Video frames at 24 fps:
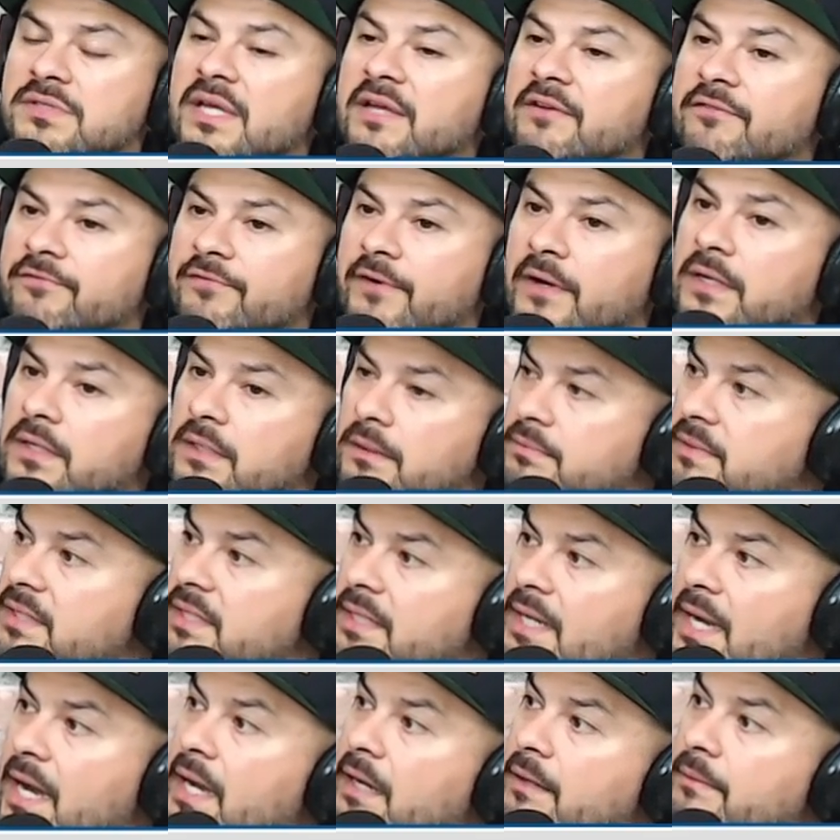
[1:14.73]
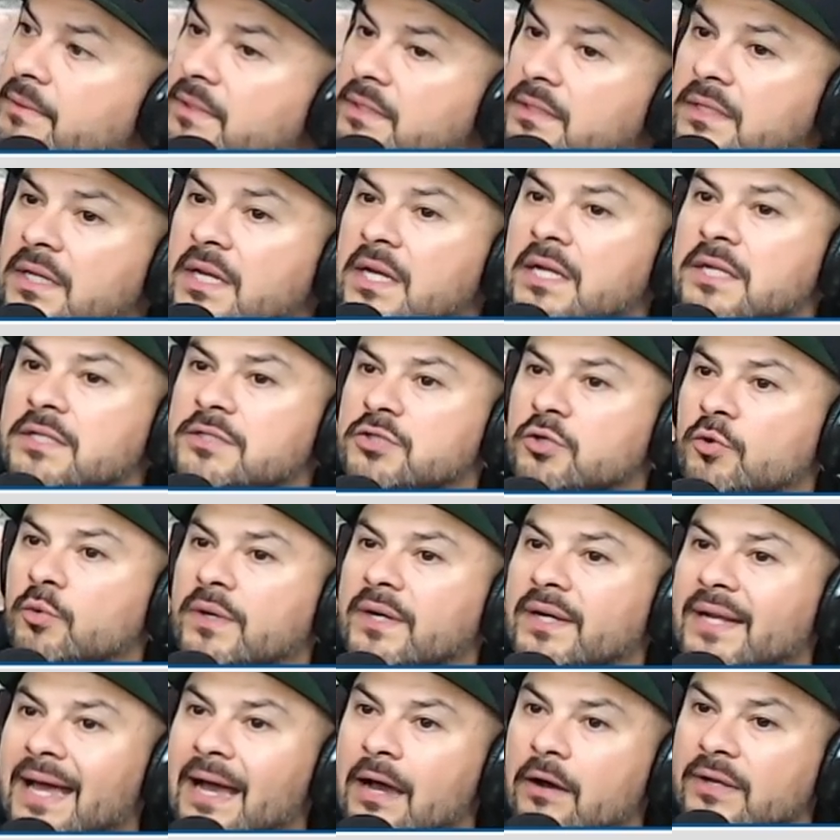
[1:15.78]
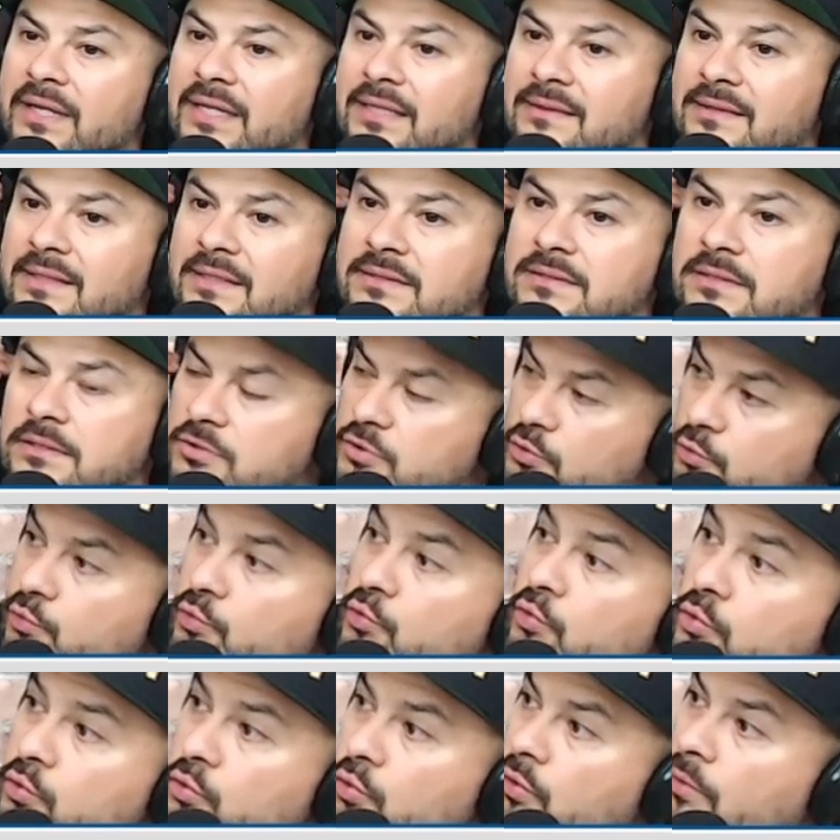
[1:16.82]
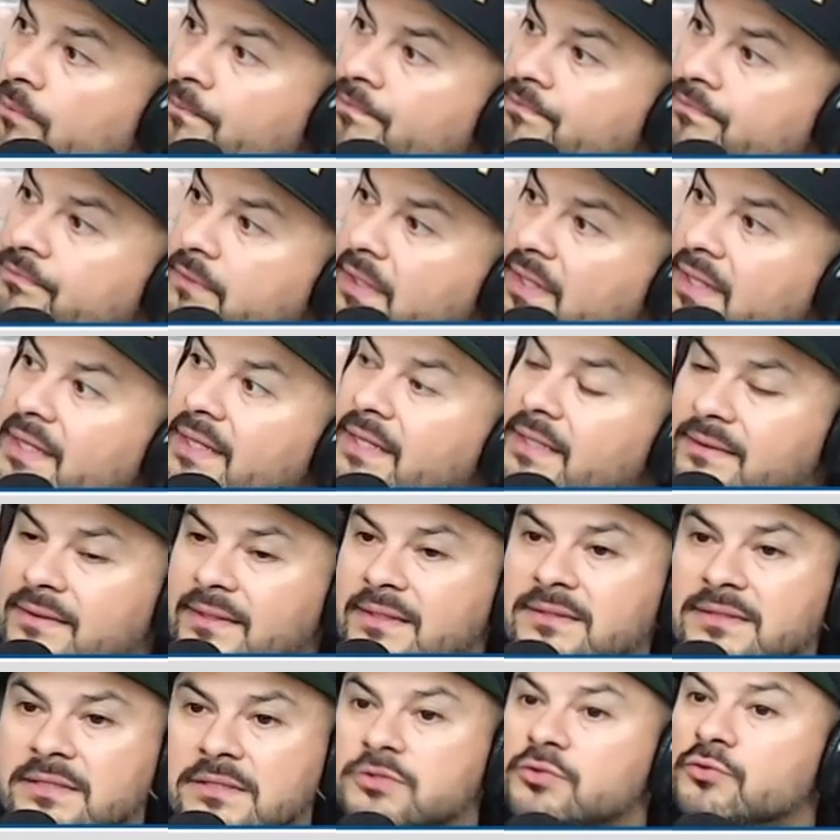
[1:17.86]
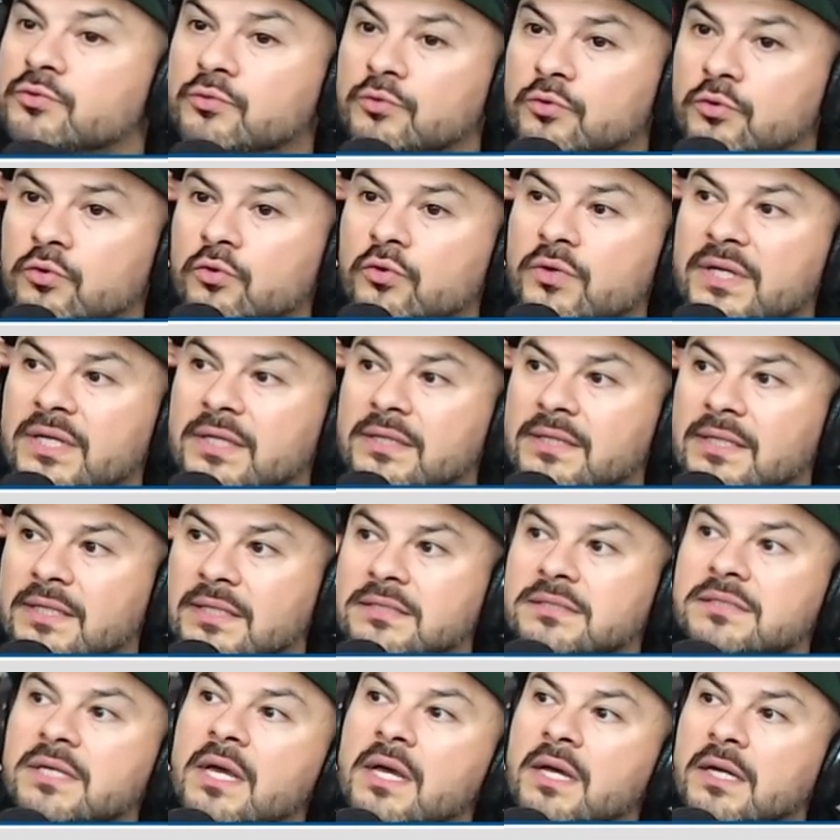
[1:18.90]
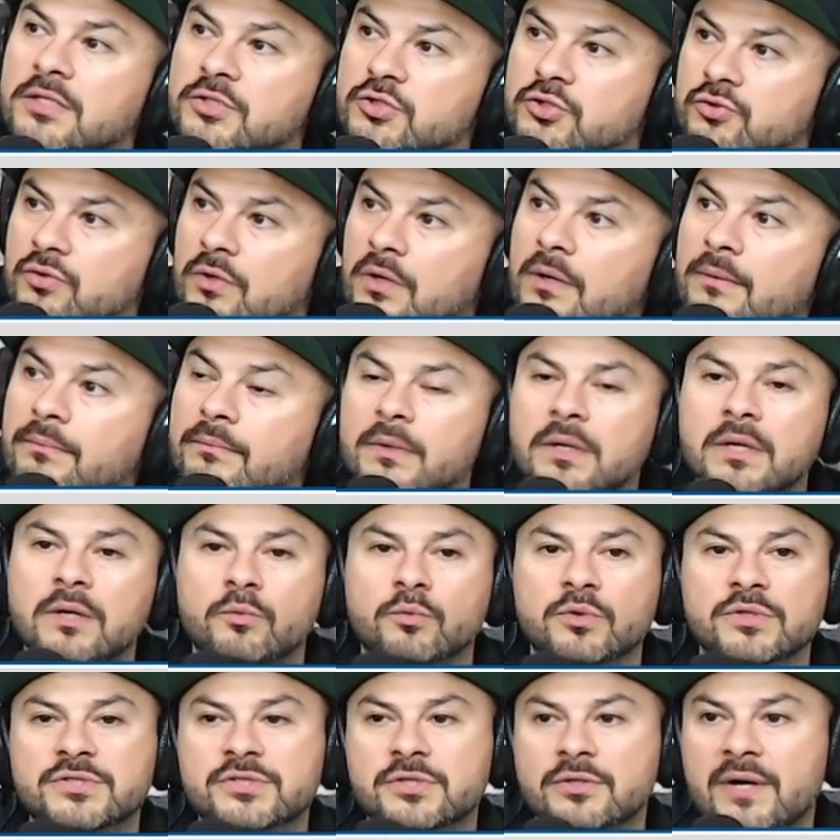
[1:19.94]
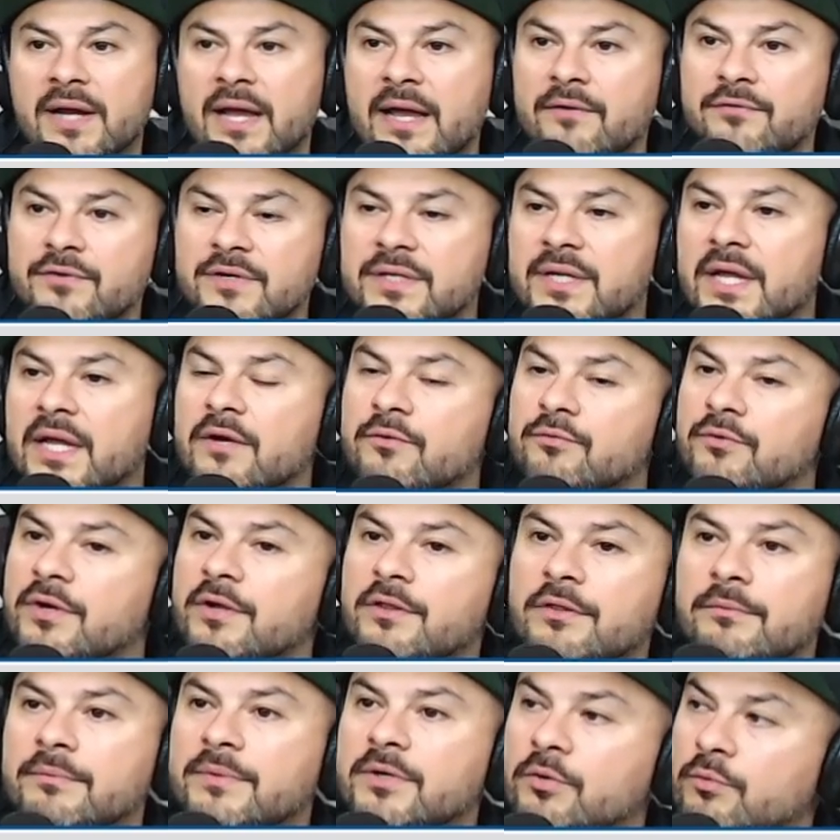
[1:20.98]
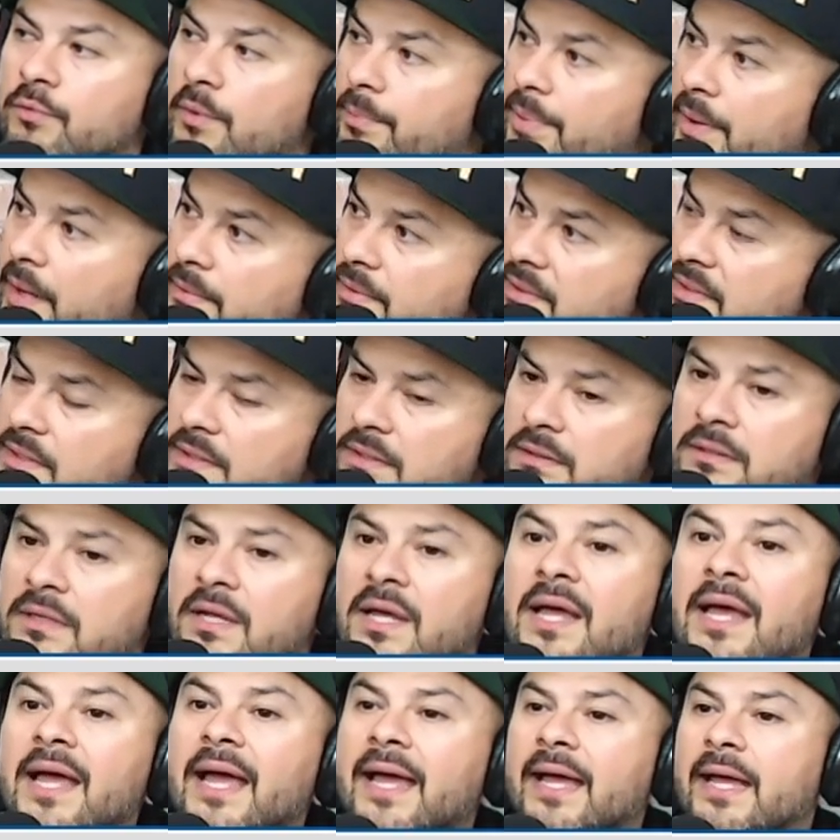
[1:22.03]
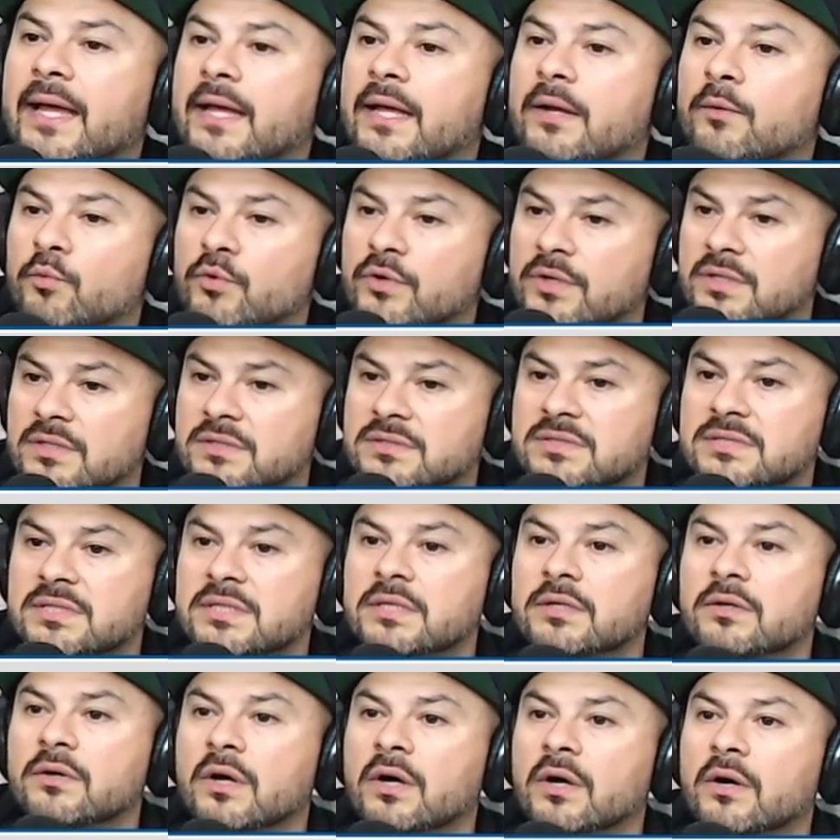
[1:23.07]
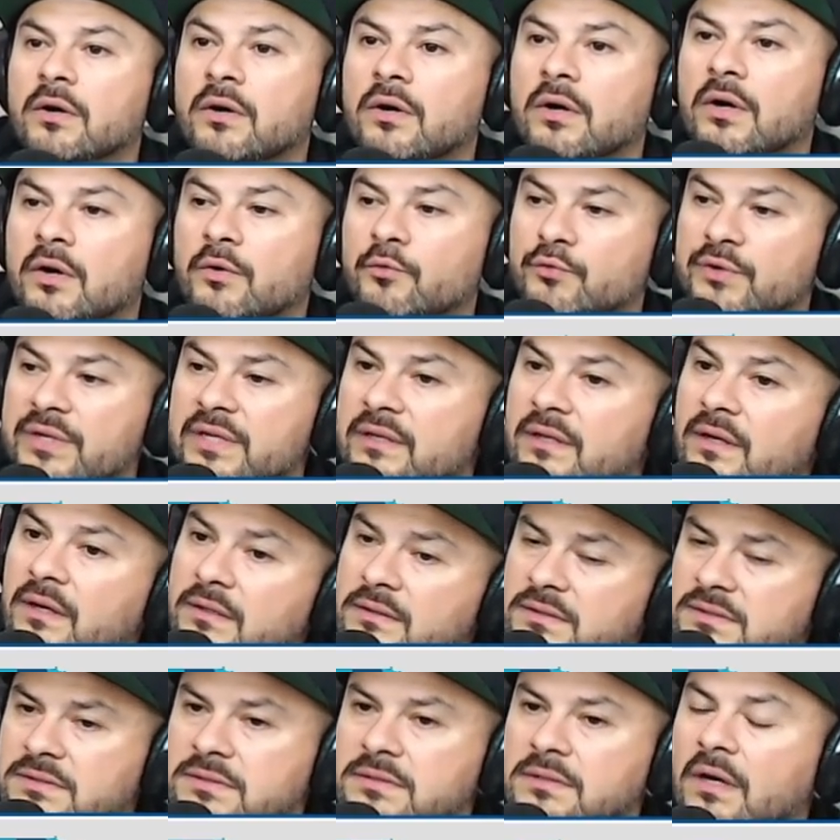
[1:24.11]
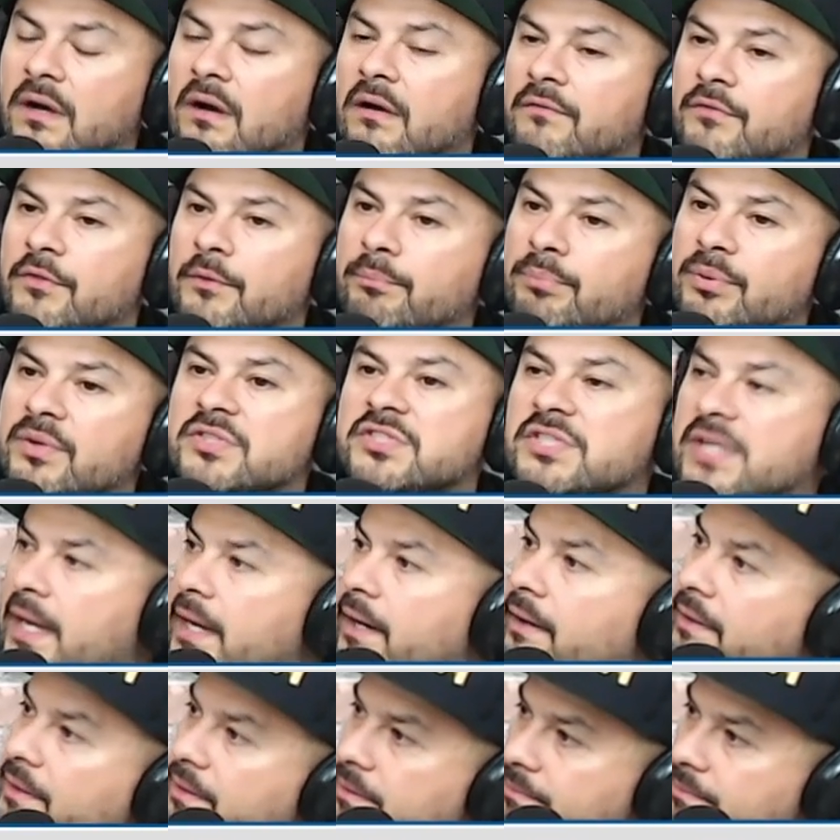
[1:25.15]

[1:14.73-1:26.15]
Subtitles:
and fucking up the economy to where now he thinks it's a rule. He thinks it's a rule. He thinks Trump was your everyday run-of-the-mill Republican, and we're going to see a redux of the Bush era.